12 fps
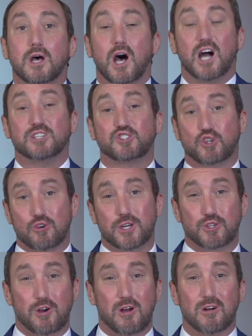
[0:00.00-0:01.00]
A jury
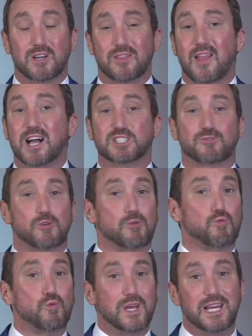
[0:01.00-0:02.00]
trial can last for
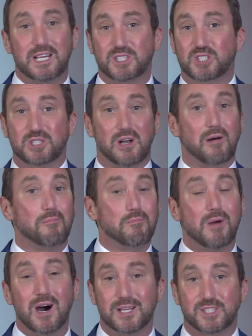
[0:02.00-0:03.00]
weeks,
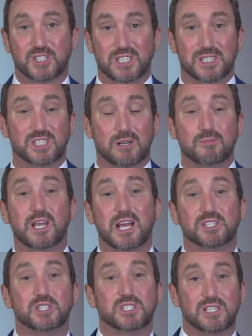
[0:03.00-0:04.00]
months, in some
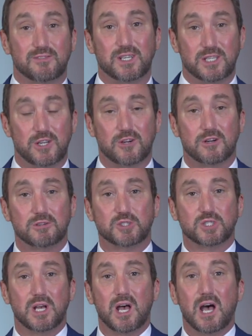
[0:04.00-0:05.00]
cases even
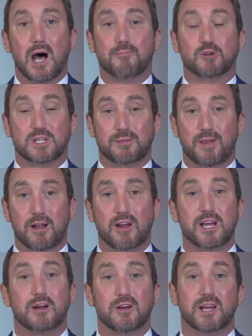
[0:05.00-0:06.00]
years. A preliminary
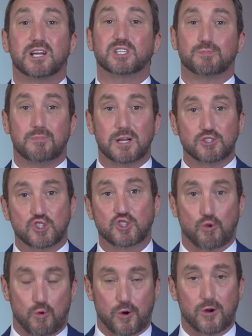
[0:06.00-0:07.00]
hearing is much
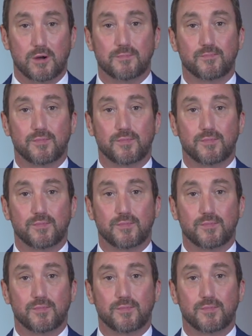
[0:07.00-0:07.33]
shorter.